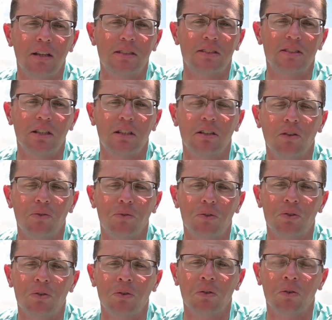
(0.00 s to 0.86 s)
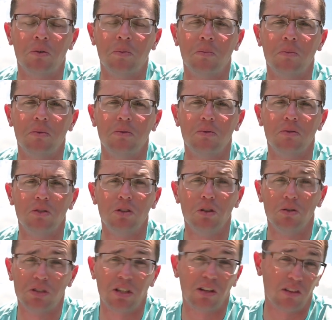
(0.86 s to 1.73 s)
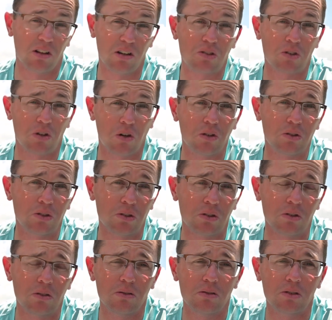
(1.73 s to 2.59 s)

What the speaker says: and sent it over to them using their charger.